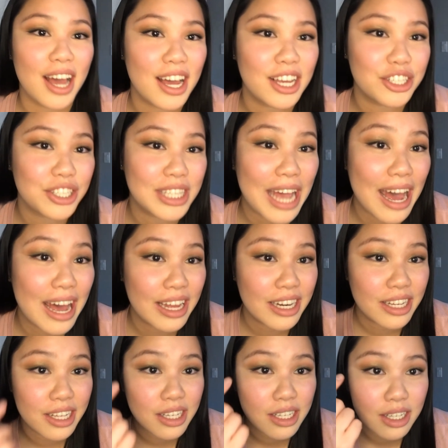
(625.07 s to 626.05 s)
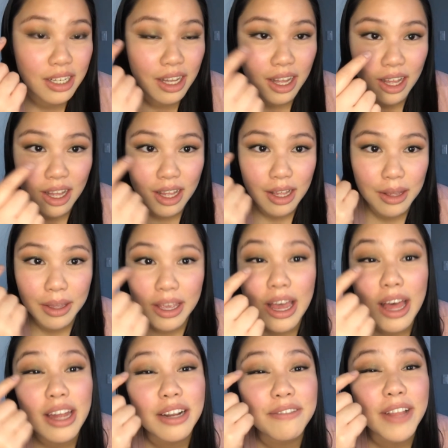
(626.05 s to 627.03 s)
I just added
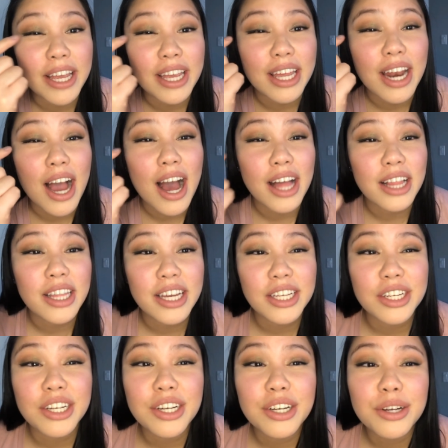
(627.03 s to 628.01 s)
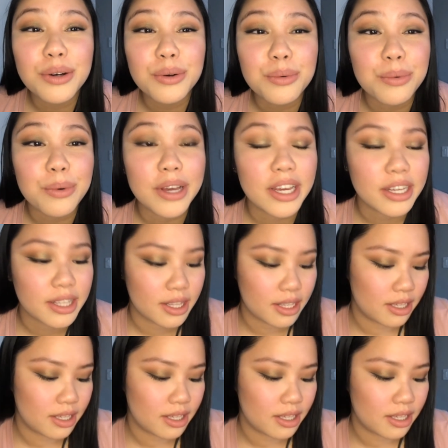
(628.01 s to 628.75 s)
kind of like an eyeliner with